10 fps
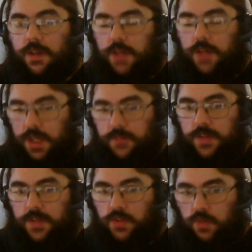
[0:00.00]

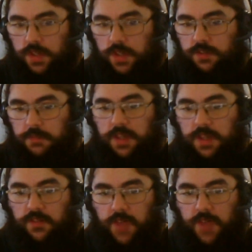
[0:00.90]
Individualism
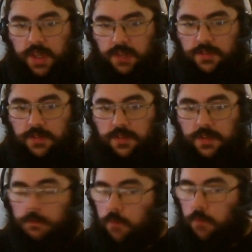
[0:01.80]
is valued
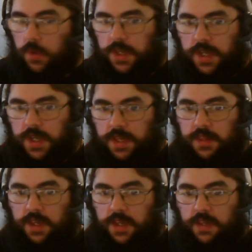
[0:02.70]
more than
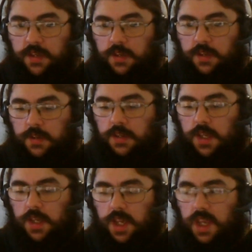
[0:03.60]
anything.
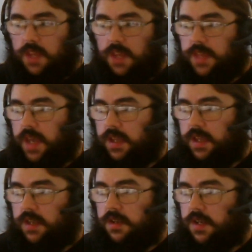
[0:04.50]
And that,
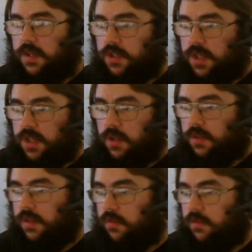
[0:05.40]
in a nutshell,
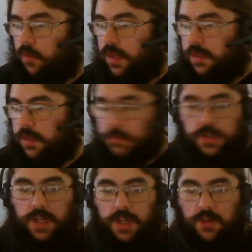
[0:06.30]
is what
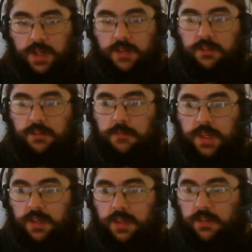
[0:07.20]
libertarianism
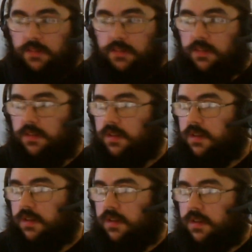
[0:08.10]
is.
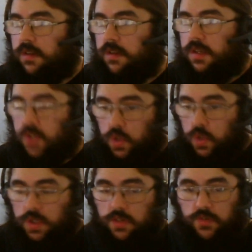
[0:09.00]
You
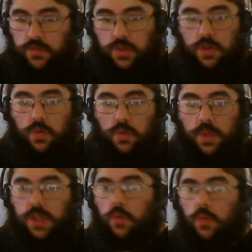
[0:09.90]
can do
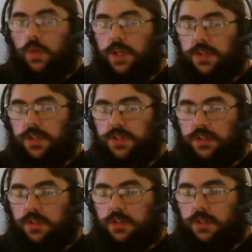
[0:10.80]
what you
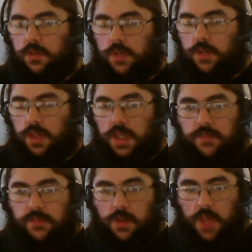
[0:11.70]
wish. You can
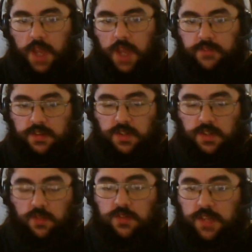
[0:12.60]
live your life as
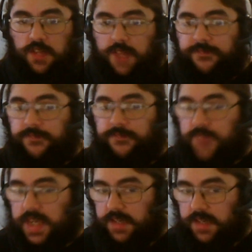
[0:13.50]
you see
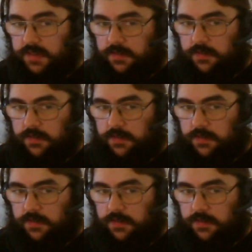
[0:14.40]
fit,